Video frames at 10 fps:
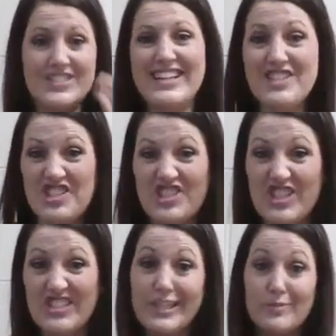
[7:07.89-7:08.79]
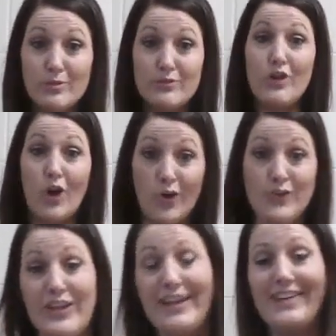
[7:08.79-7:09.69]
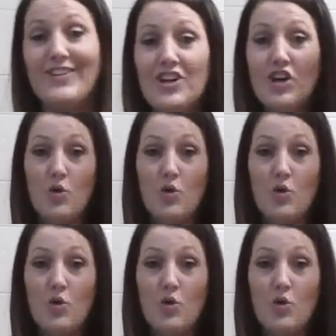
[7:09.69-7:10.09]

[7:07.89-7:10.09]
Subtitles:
It's actually a cheerleading move called an L.